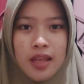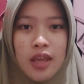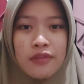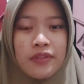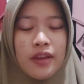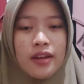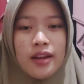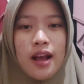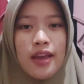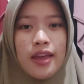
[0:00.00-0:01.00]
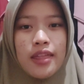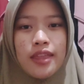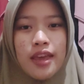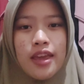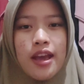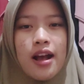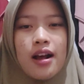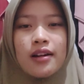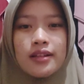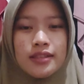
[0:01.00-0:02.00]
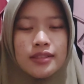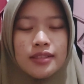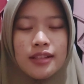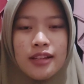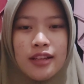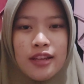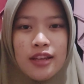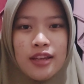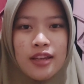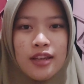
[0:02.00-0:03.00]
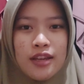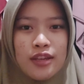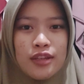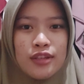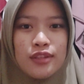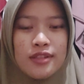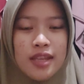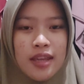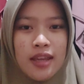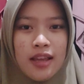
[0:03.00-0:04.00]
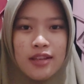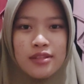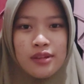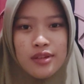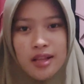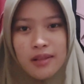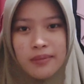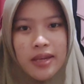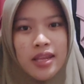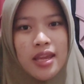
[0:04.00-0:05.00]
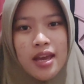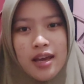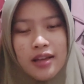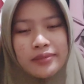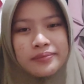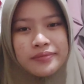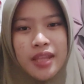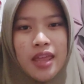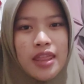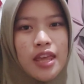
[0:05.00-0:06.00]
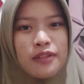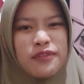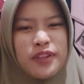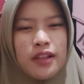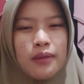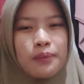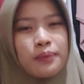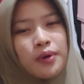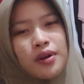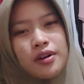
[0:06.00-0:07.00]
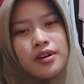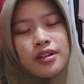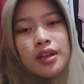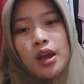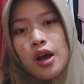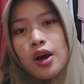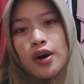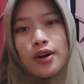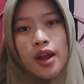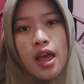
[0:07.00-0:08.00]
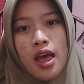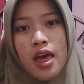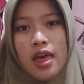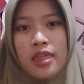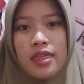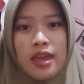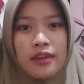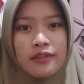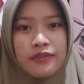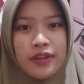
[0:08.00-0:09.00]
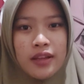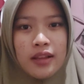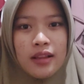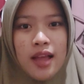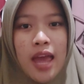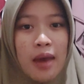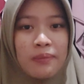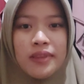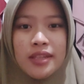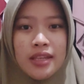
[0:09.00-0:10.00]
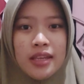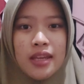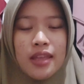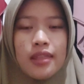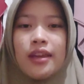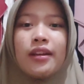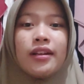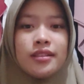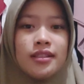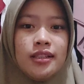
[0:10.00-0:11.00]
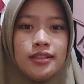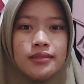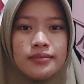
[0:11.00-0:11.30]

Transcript: If they aren't using social media, they feel bored or they feel empty in their heart.